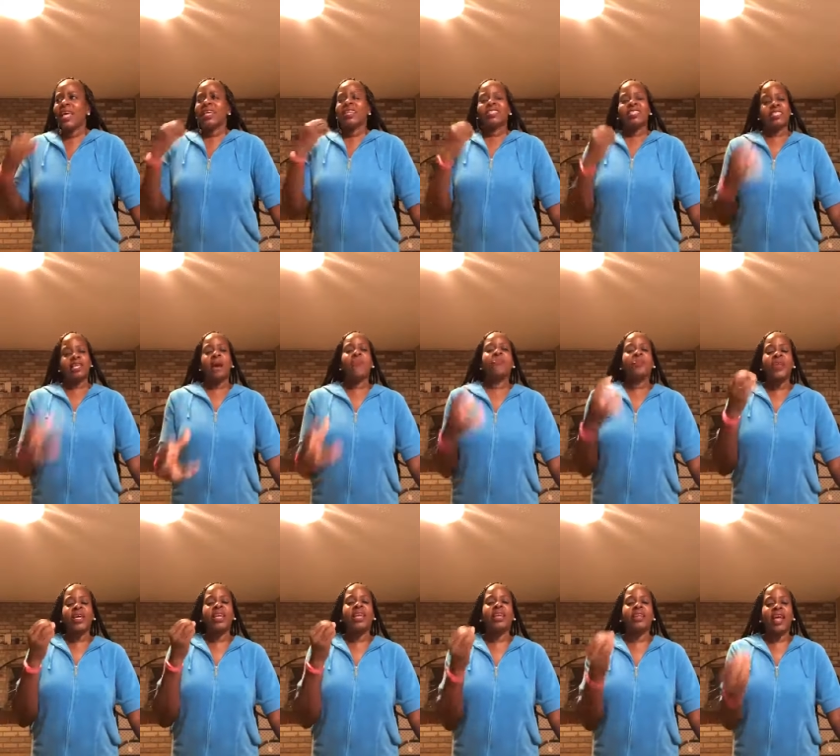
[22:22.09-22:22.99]

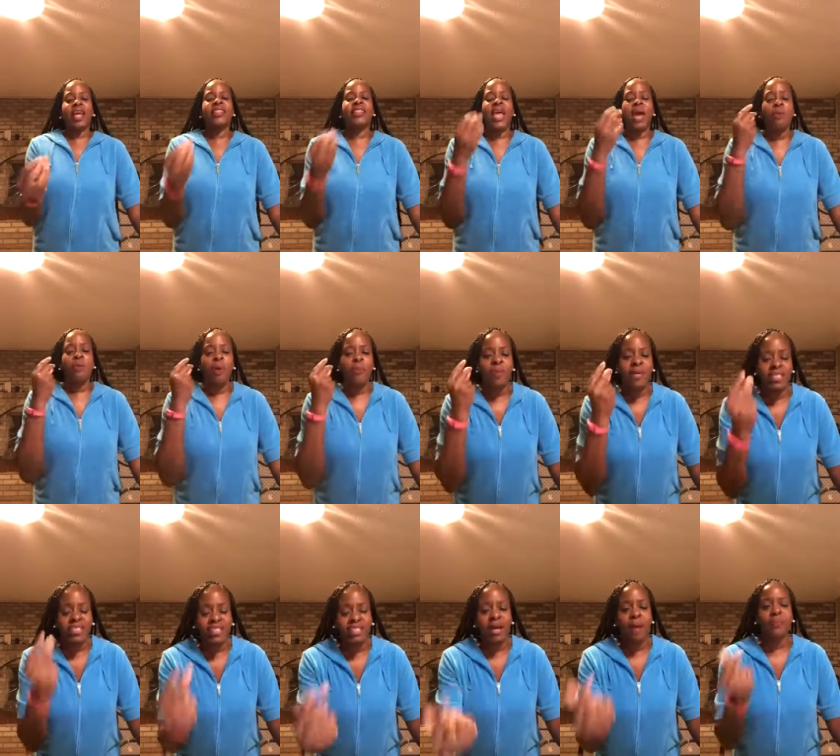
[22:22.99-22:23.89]
Something, there will be
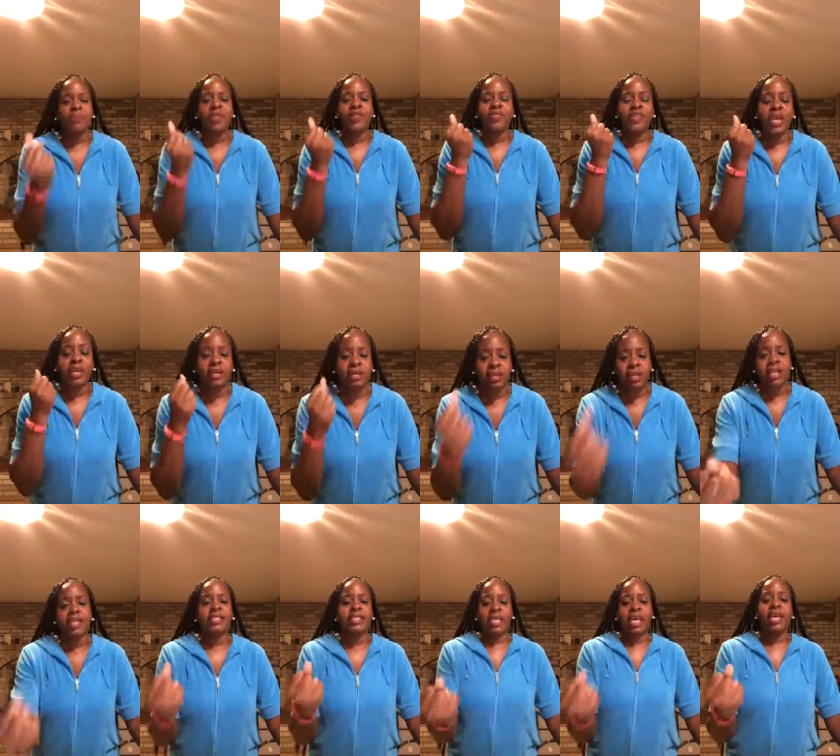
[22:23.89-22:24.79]
something that
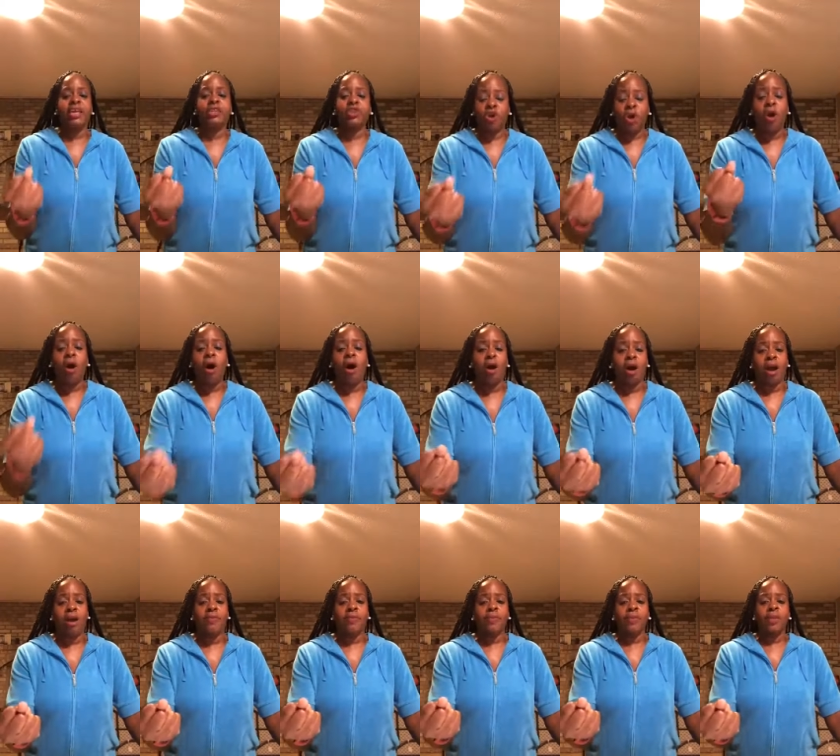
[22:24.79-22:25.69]
clicks in your
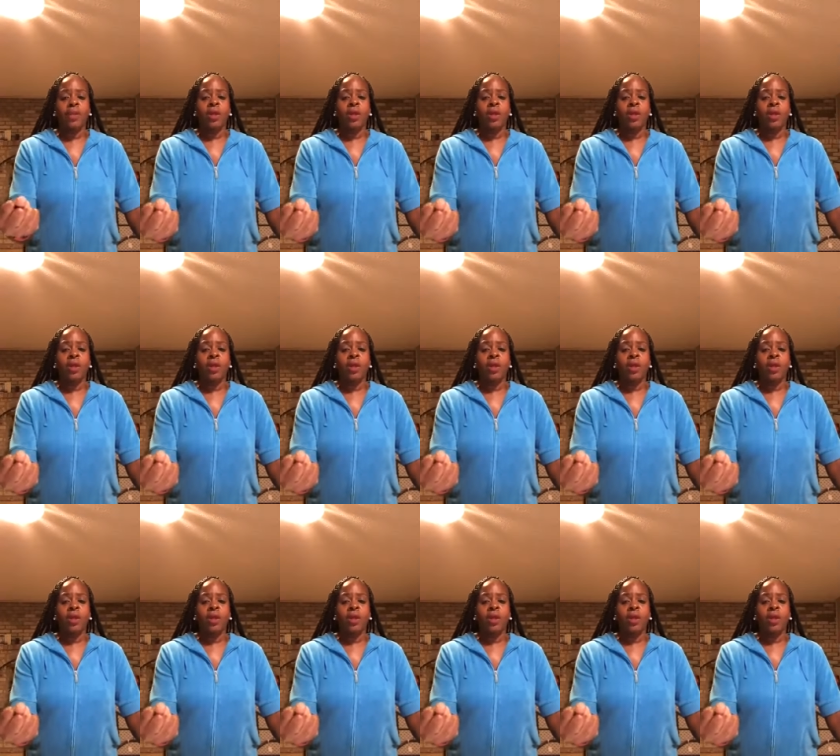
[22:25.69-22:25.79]
heart